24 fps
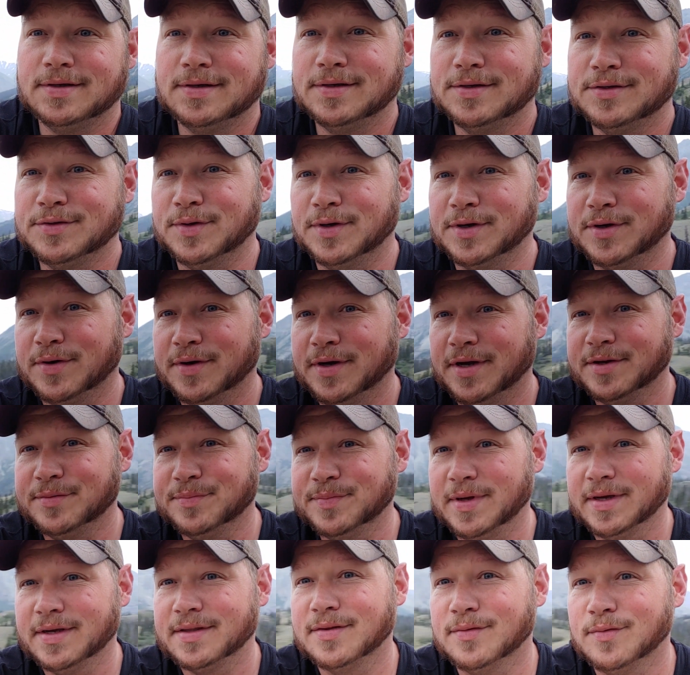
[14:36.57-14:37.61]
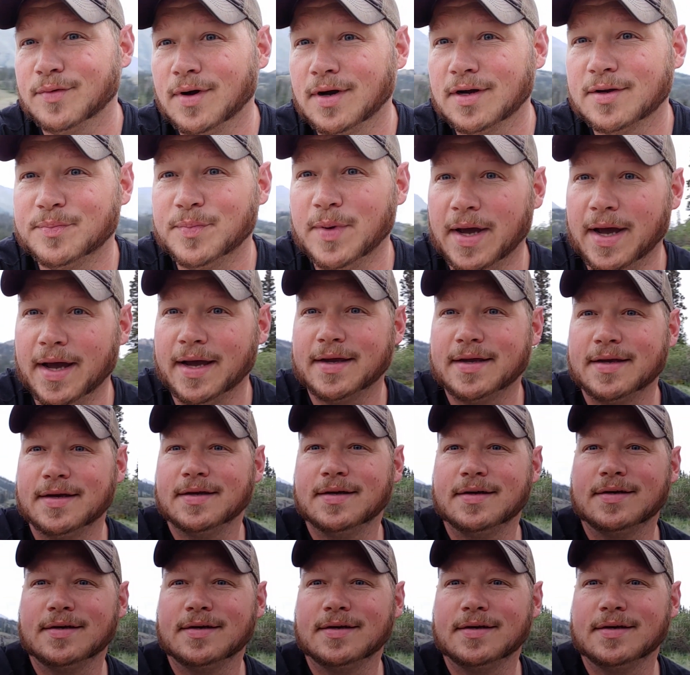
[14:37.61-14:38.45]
do I go ahead and make the walk back